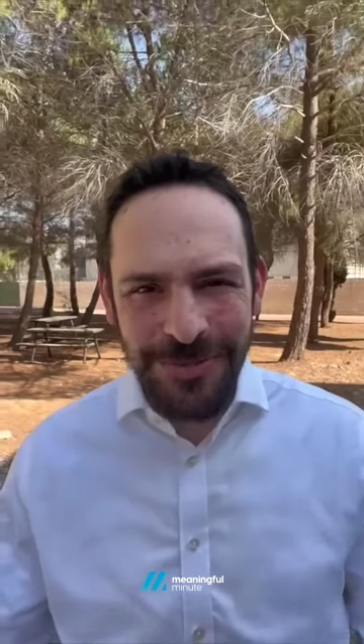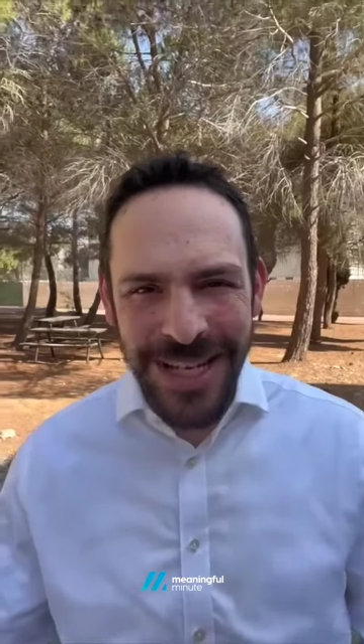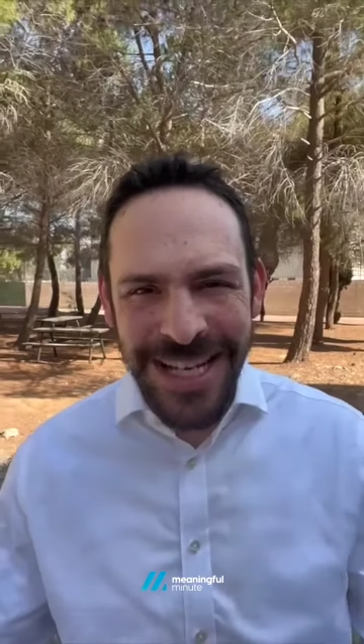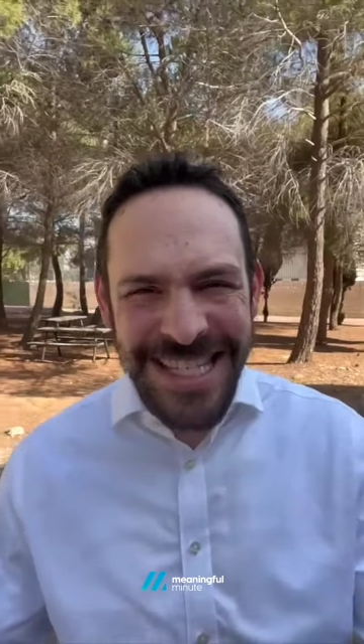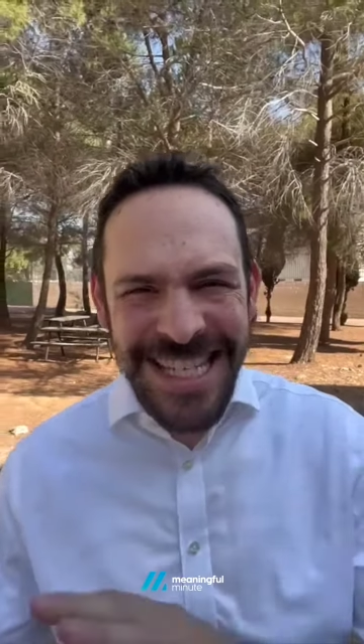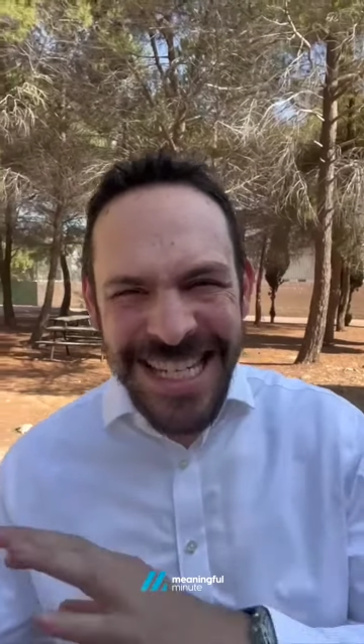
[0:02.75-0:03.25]

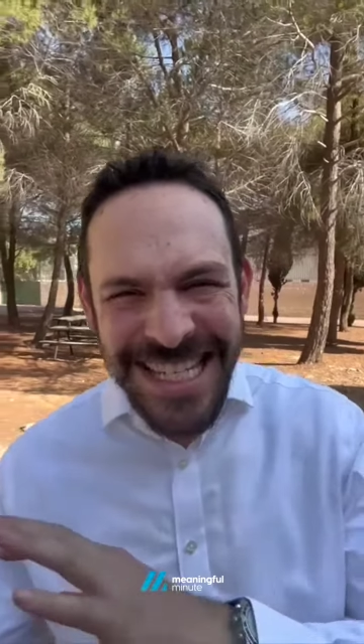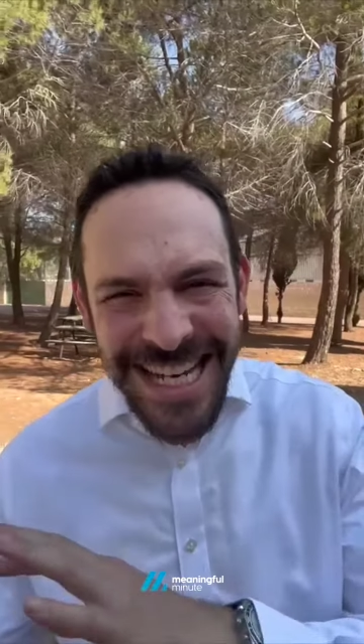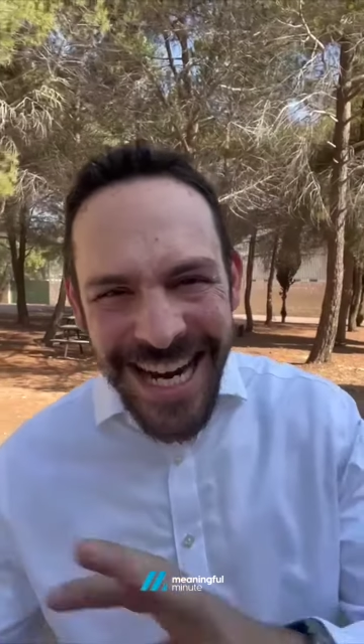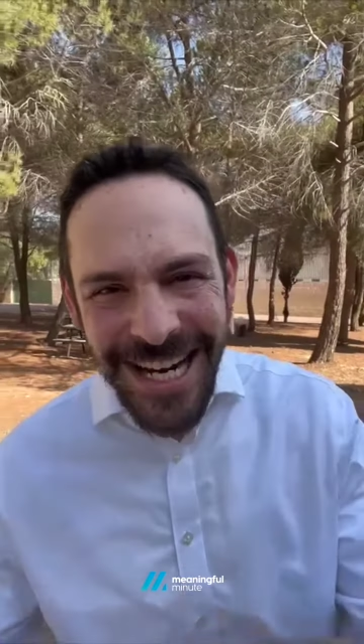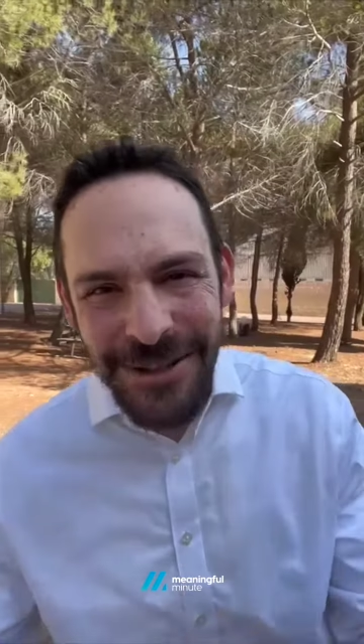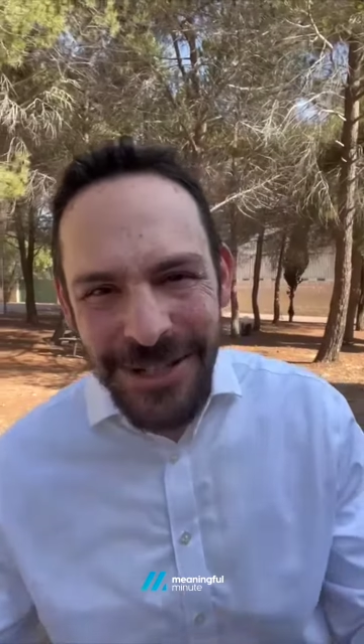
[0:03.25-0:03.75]
it's an
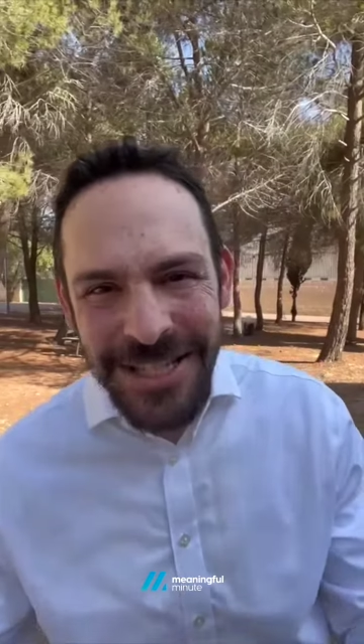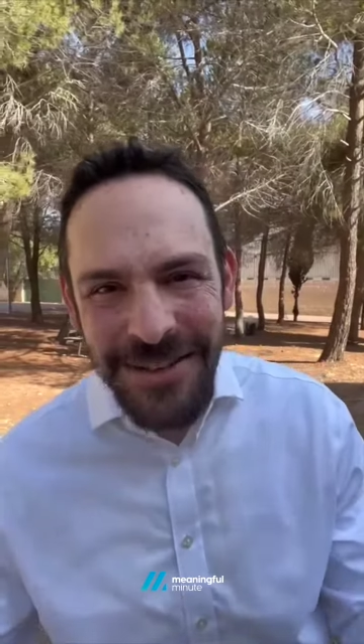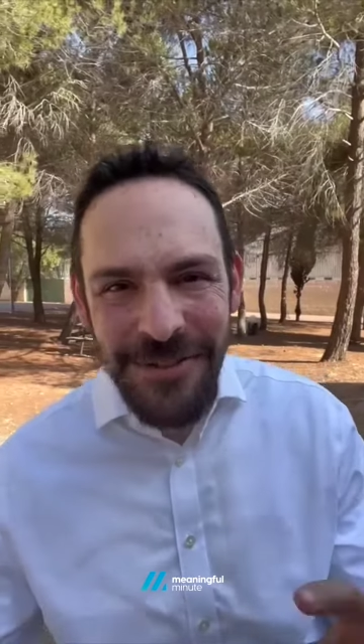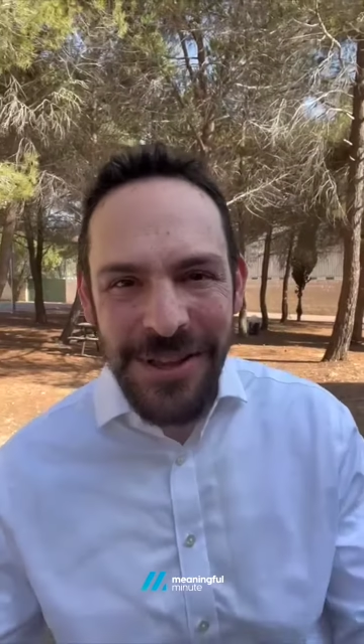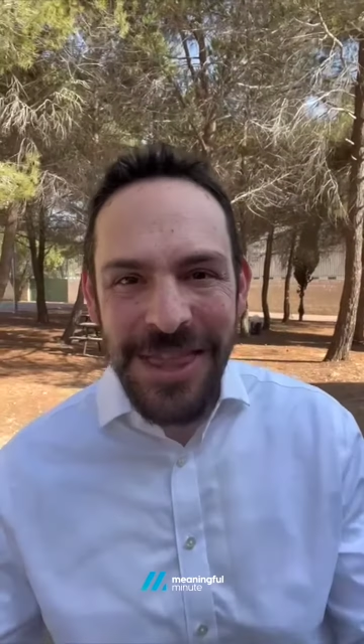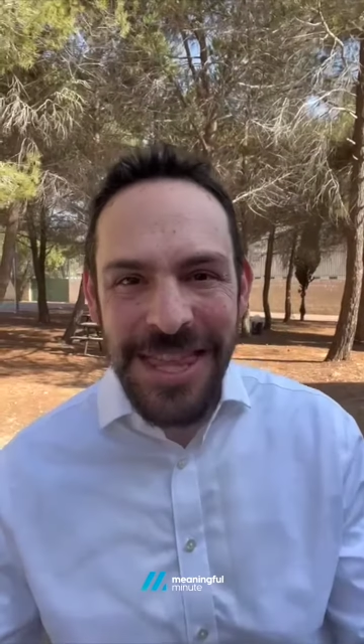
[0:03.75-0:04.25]
entirely
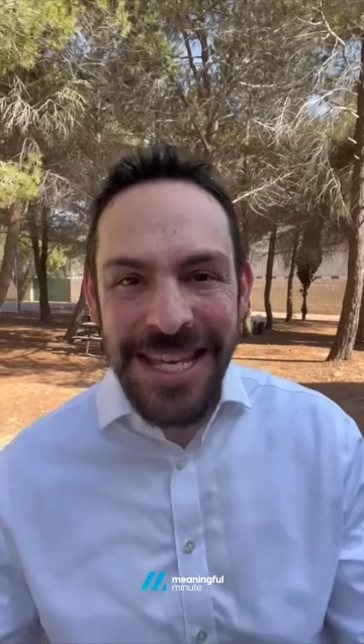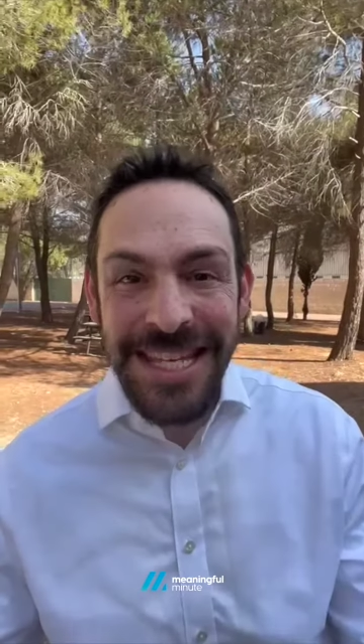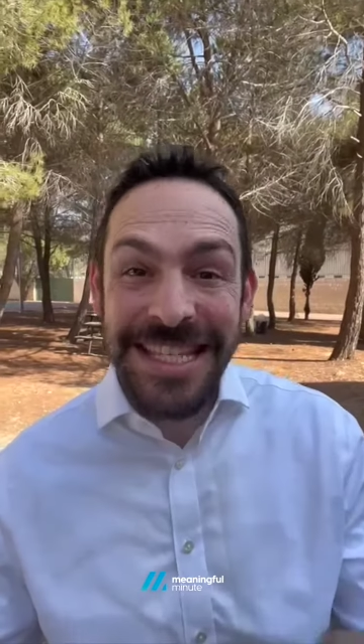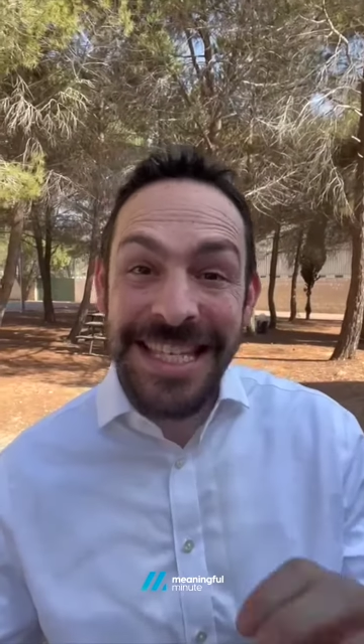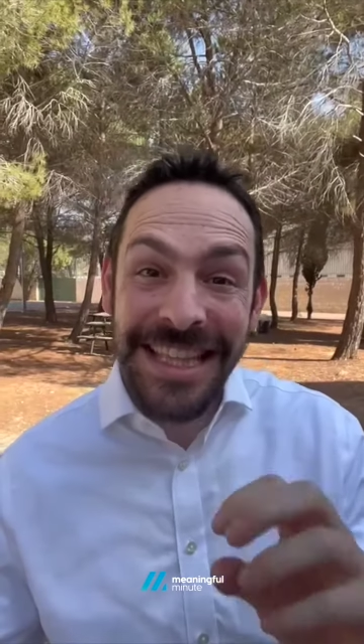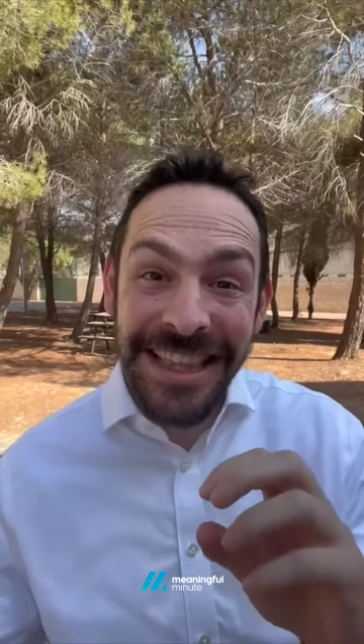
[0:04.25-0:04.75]
different thing
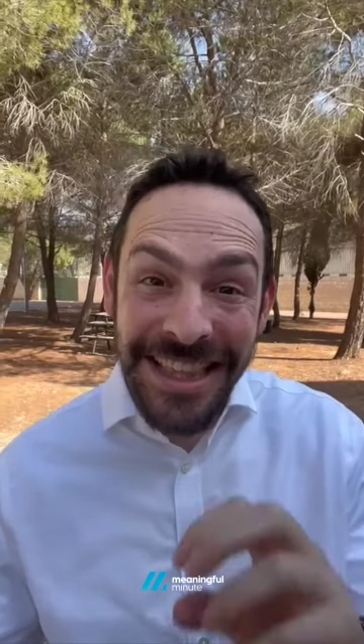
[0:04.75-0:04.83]
to